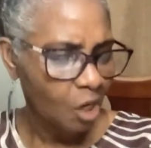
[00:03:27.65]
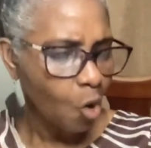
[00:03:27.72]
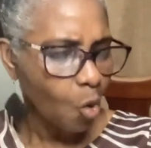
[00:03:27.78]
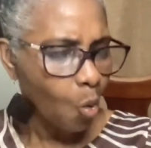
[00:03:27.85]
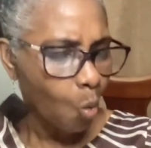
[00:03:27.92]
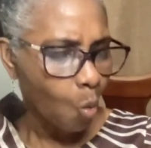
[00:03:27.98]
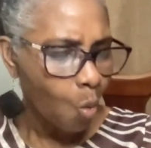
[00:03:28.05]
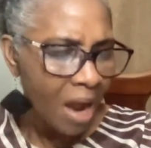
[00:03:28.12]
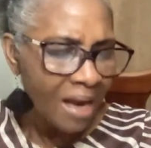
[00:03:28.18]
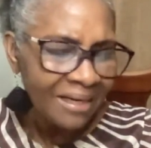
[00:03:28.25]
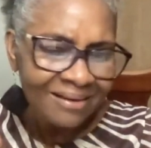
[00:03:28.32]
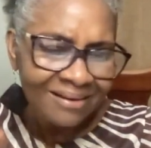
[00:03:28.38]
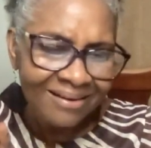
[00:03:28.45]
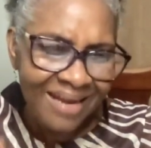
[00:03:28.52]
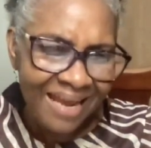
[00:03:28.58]

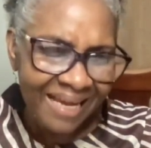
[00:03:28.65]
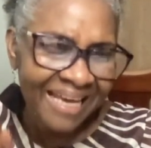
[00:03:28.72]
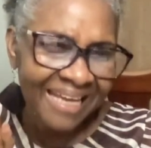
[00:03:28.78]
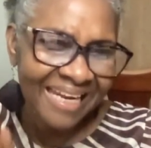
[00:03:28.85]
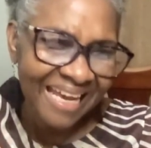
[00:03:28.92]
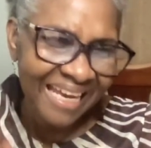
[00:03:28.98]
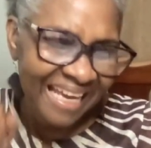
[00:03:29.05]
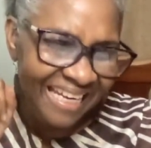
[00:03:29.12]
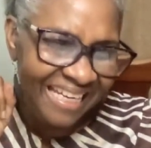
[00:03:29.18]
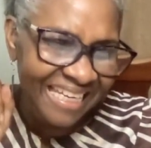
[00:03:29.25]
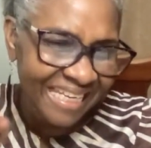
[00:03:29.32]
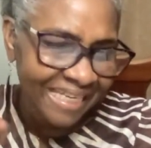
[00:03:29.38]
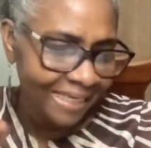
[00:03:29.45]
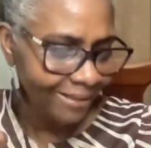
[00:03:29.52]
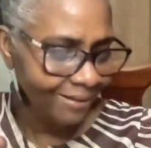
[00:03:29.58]
one
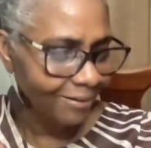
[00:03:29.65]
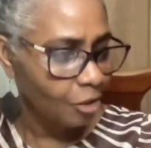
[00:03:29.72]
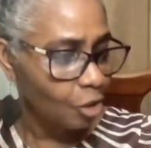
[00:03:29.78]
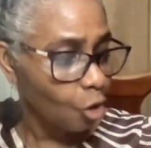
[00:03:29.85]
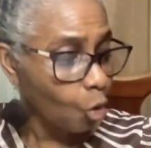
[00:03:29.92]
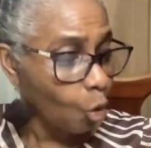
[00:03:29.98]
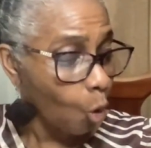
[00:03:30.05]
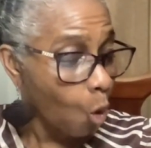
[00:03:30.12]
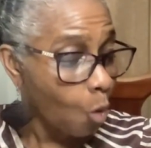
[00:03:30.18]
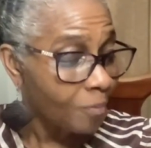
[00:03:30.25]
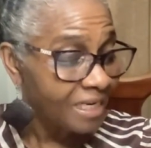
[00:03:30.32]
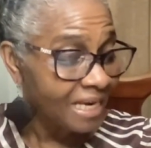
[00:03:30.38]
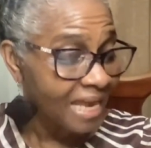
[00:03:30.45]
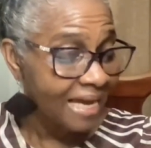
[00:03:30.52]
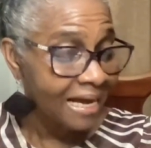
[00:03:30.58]
day
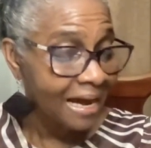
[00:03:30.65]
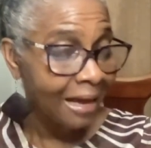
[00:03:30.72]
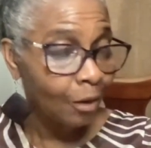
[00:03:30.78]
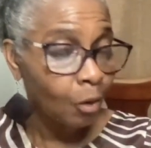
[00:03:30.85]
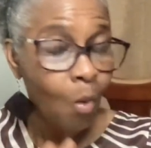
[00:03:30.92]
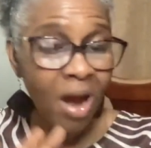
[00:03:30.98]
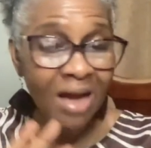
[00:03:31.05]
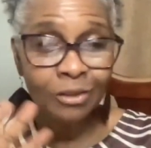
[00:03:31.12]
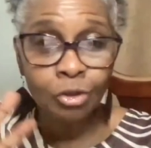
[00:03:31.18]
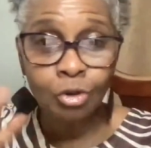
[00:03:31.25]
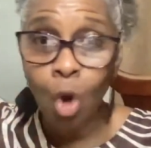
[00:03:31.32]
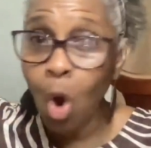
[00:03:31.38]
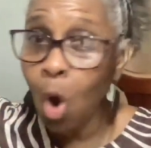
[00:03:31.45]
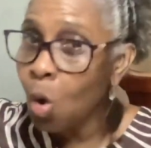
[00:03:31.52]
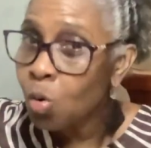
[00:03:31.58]
coming like all
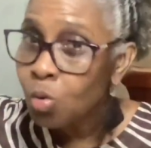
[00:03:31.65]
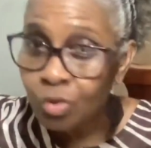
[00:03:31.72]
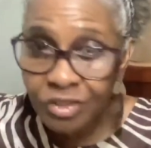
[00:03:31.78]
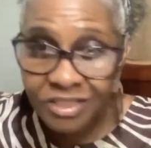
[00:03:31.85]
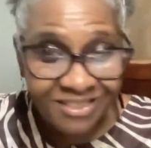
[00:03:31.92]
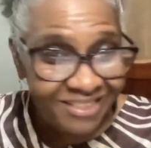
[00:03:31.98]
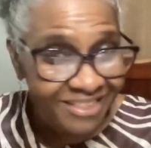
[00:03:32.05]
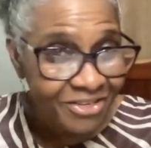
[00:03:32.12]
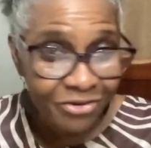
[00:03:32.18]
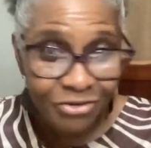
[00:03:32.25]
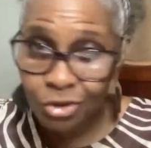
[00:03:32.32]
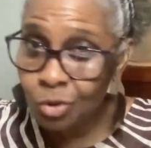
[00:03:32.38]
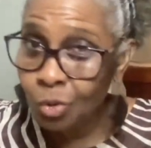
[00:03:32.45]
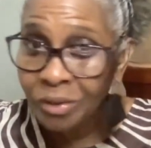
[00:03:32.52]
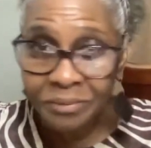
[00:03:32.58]
1,000 years
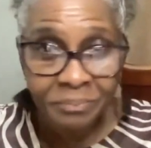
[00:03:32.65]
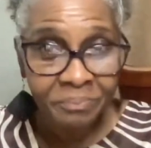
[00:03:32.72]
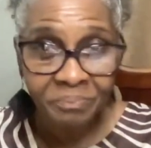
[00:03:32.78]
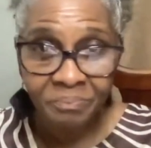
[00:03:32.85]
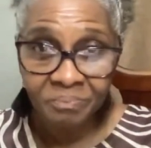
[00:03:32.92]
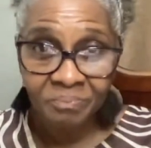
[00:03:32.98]
to him.